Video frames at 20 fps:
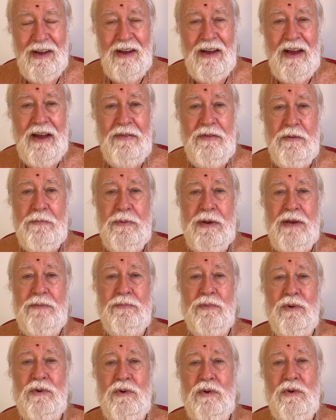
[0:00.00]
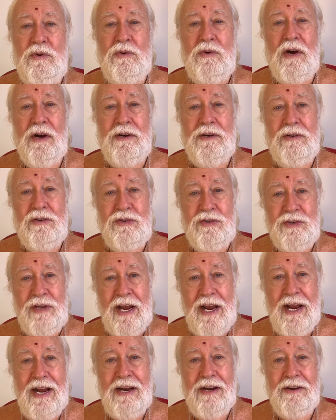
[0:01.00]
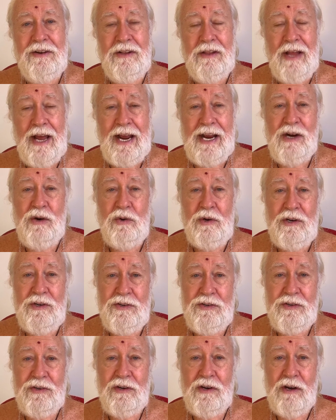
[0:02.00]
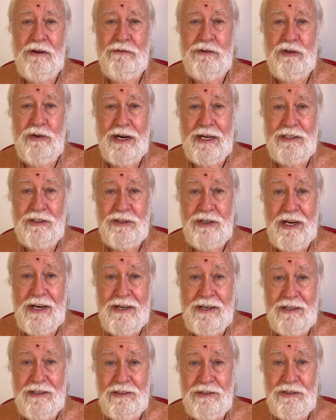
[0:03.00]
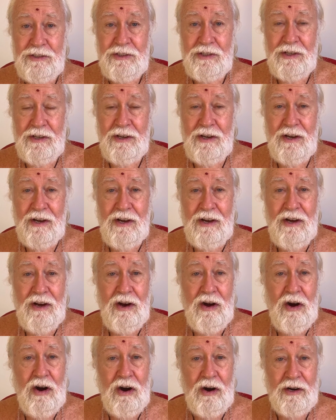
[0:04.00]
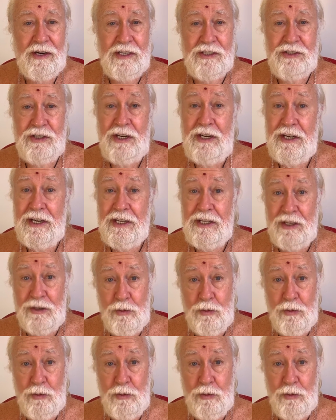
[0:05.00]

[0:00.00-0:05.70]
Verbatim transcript: And the people who understand the language of transcendence are exceedingly